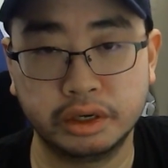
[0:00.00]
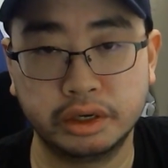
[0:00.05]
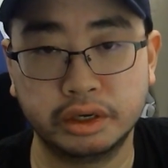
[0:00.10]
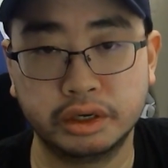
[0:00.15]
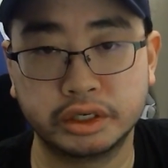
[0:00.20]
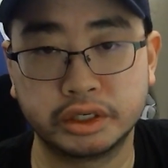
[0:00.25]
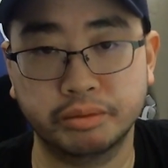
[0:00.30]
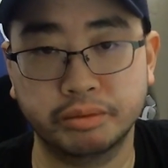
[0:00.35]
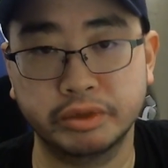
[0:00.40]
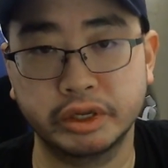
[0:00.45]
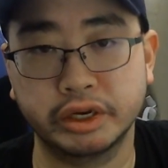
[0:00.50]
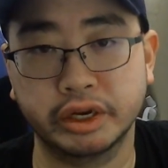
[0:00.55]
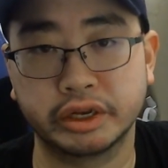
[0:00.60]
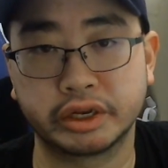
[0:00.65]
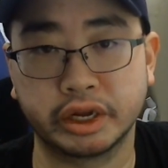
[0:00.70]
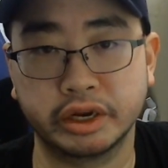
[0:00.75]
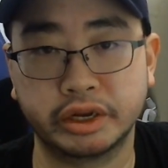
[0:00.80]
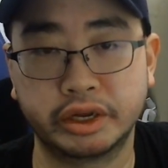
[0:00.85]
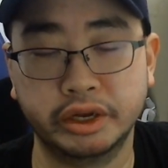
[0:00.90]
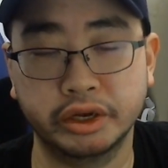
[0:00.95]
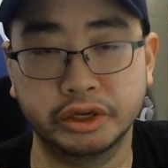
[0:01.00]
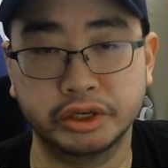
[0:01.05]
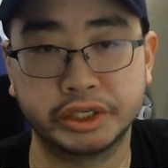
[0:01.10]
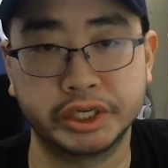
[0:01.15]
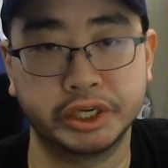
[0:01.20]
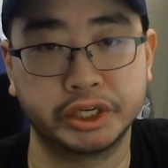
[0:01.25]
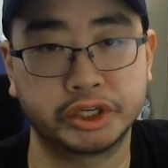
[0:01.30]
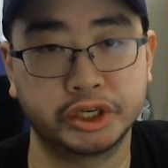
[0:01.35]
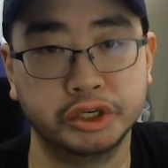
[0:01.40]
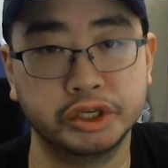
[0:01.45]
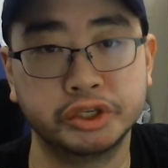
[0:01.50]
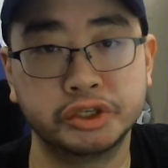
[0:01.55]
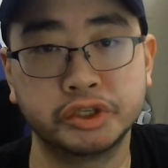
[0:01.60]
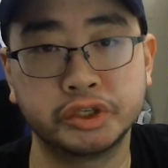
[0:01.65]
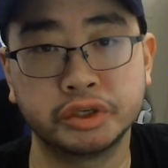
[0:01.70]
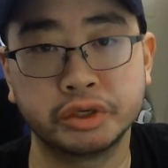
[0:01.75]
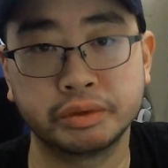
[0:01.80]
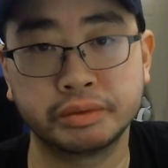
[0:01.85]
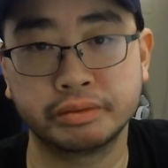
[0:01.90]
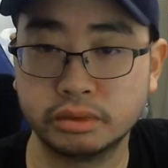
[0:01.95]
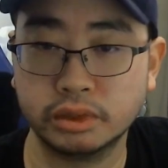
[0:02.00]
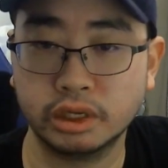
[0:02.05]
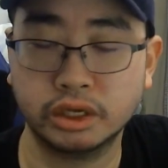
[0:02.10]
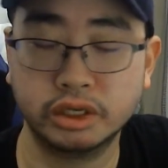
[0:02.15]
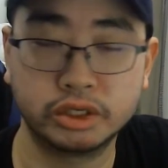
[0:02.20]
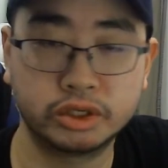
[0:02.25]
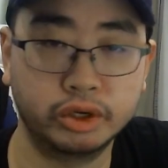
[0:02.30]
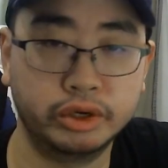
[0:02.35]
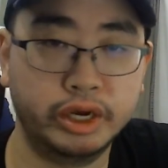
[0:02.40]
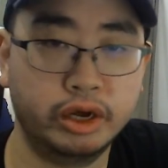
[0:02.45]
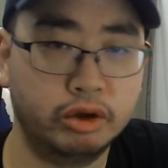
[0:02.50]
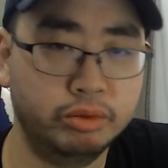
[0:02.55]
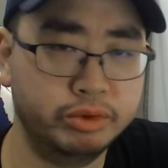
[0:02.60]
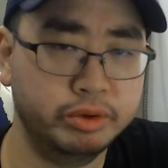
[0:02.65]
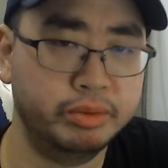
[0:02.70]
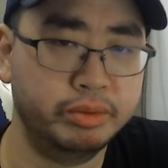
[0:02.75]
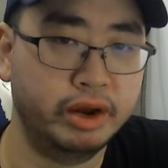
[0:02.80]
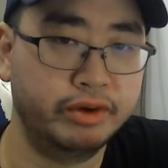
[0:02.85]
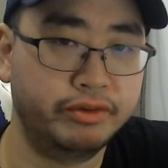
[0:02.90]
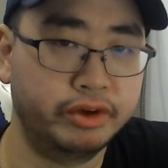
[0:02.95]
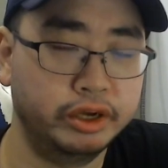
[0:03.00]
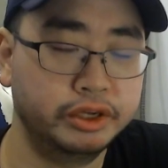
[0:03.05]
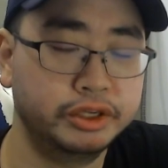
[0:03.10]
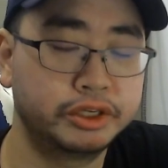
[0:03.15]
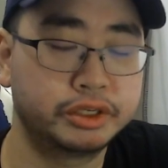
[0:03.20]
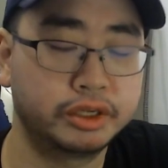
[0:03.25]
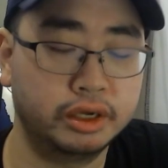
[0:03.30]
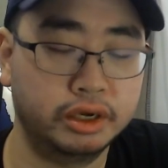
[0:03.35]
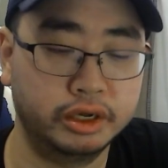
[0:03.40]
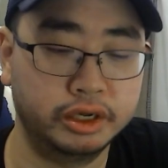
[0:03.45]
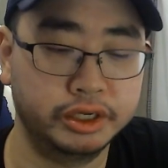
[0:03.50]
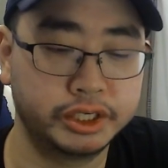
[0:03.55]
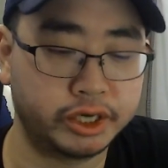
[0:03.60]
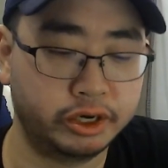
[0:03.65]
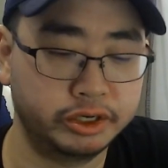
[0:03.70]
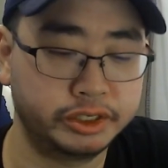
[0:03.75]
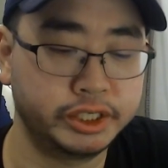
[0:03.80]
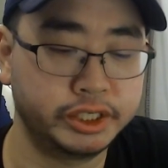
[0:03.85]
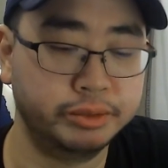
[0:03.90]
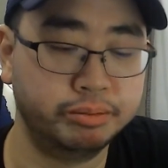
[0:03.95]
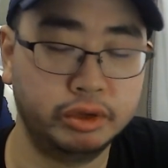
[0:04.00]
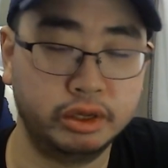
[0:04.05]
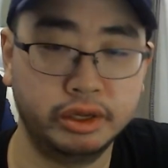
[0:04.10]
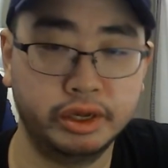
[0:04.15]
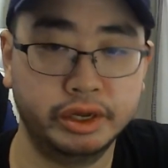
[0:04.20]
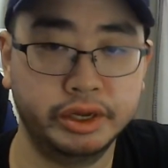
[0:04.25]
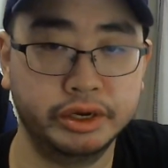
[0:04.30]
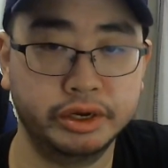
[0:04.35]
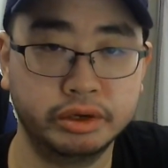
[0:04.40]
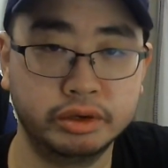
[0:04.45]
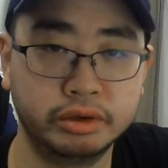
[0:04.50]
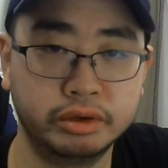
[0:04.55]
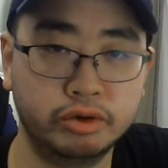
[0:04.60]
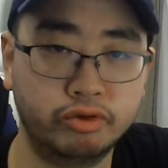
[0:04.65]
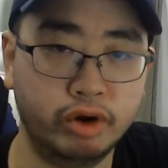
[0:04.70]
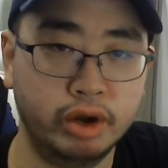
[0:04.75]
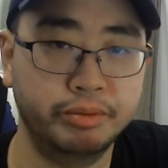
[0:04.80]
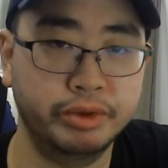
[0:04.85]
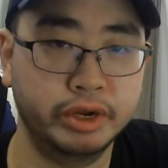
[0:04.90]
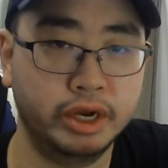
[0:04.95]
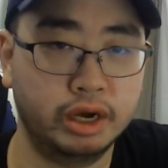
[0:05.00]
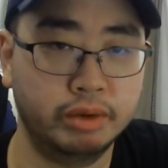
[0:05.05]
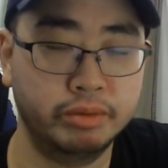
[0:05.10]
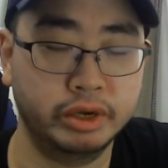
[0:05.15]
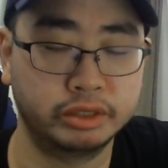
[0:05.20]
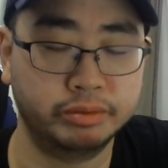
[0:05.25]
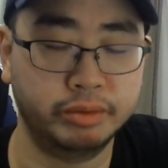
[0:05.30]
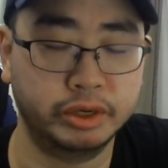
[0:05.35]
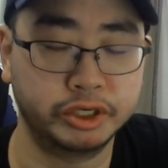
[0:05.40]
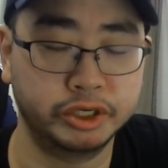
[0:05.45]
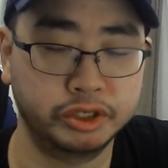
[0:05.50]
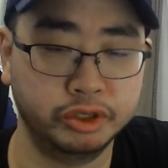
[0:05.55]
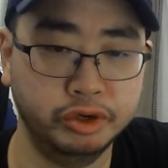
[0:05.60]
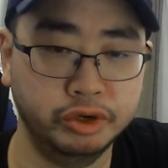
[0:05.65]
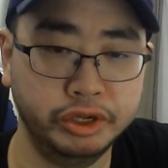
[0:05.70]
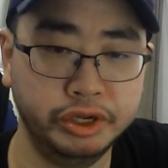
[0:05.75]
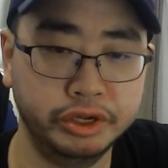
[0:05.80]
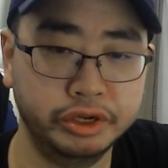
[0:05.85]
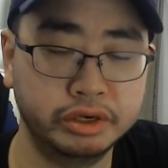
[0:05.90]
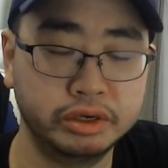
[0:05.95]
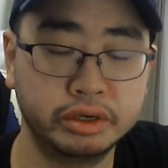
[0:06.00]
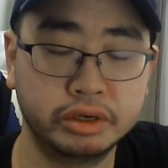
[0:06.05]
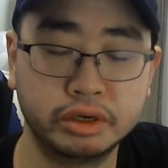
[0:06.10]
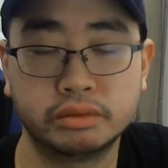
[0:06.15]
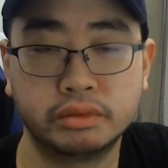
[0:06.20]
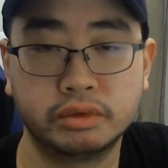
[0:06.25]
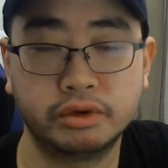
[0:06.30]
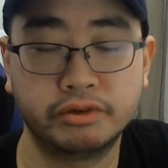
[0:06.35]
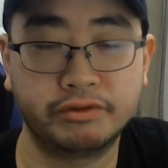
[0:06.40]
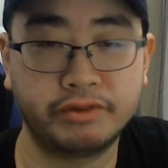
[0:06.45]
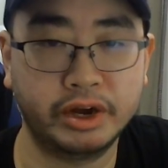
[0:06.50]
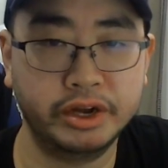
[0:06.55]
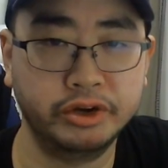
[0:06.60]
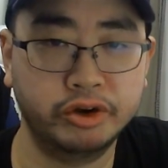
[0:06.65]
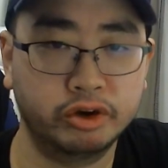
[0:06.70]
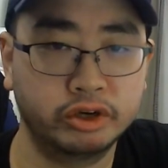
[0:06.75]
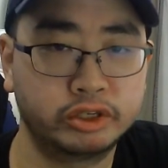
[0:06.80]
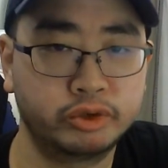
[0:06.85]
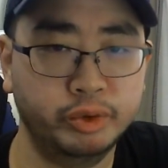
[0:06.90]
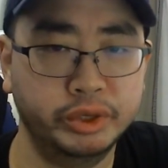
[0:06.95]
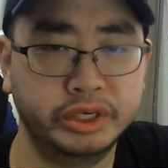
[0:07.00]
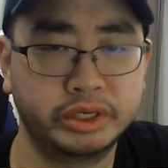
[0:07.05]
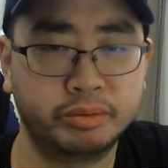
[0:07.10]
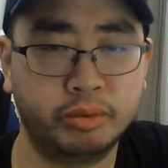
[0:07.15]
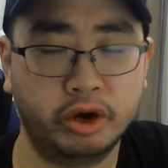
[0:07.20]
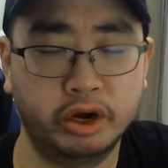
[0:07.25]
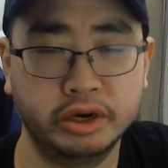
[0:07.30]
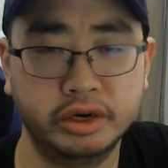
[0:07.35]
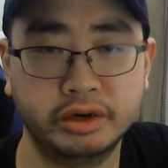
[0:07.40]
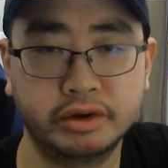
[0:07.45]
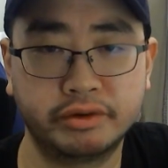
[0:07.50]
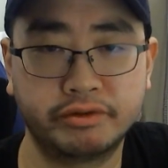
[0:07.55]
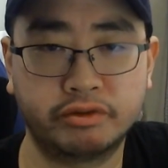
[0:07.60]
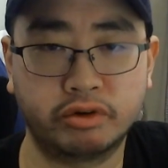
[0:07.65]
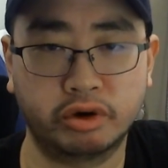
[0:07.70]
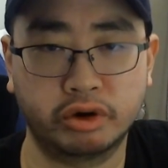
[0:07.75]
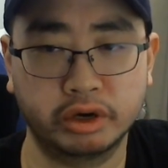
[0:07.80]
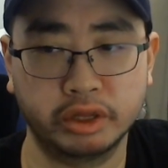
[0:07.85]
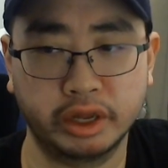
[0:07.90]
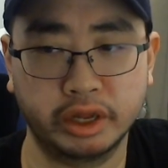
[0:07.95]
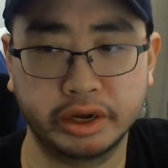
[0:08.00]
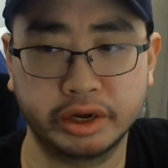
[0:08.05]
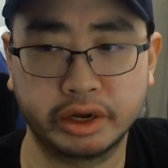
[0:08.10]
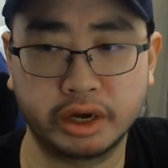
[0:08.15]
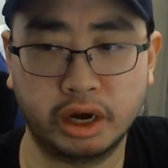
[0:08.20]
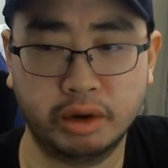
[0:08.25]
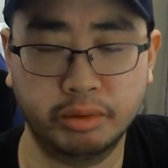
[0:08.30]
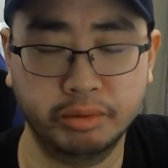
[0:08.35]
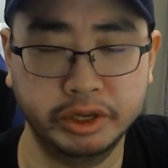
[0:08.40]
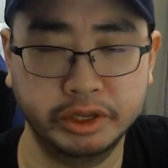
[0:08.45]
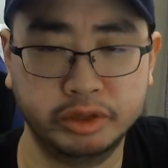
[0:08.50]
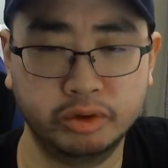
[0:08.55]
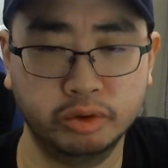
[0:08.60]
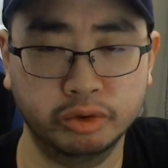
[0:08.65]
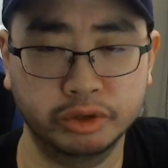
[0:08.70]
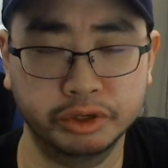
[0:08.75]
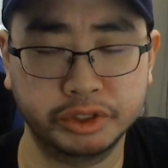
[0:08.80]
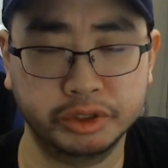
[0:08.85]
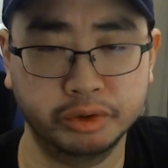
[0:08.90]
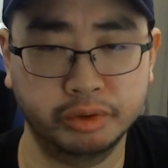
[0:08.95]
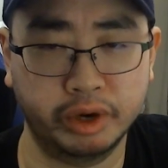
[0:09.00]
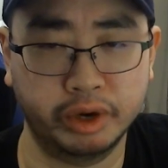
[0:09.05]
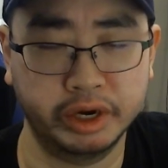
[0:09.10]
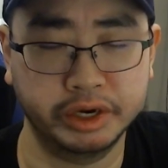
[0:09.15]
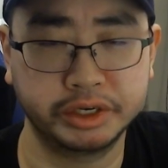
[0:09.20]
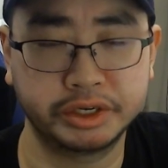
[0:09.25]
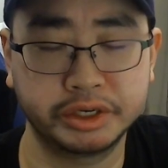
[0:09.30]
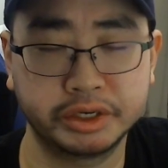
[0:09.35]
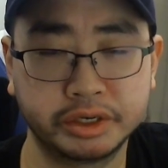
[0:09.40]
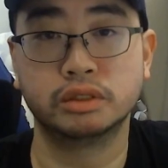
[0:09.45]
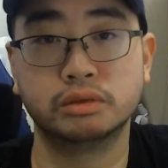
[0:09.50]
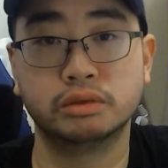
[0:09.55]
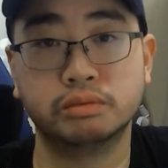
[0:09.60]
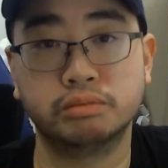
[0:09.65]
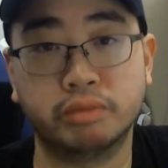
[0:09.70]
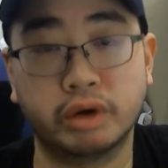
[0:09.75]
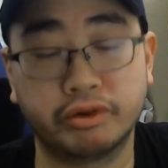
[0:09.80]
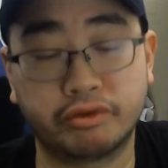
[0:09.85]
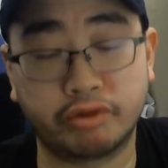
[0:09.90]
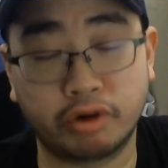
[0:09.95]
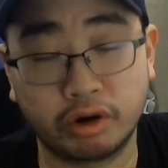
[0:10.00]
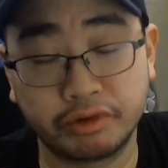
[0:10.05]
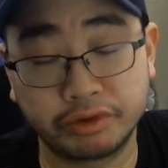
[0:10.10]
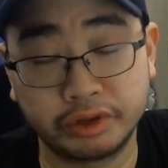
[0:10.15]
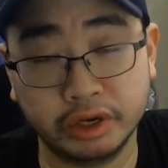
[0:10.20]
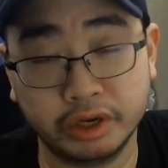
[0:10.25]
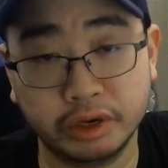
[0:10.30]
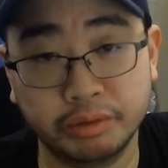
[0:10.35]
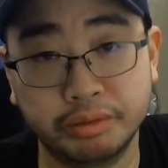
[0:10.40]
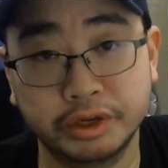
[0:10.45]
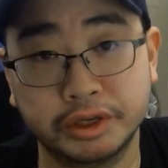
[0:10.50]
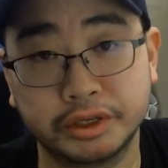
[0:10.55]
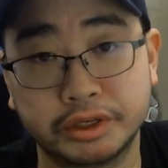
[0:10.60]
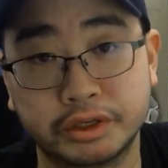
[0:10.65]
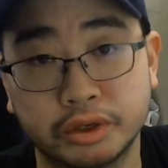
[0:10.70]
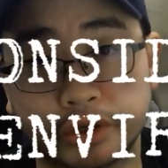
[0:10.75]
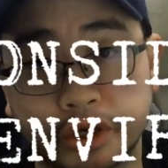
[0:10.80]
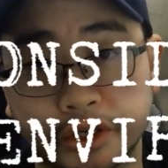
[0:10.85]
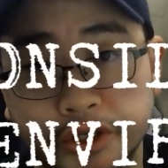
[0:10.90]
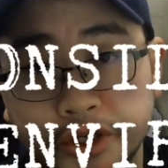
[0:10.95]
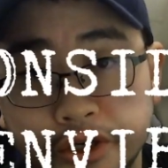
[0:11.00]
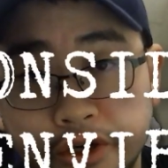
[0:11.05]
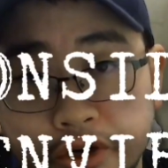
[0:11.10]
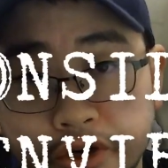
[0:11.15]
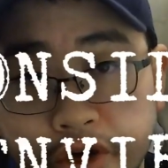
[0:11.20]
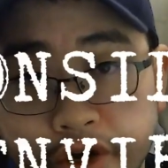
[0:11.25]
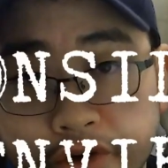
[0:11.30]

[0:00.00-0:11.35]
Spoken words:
something that can kill sessions. So that will be my advice. Start simple and ramp it up as much as you need. Find your sweet spot for like how many tools you want. My fourth tip is to consider your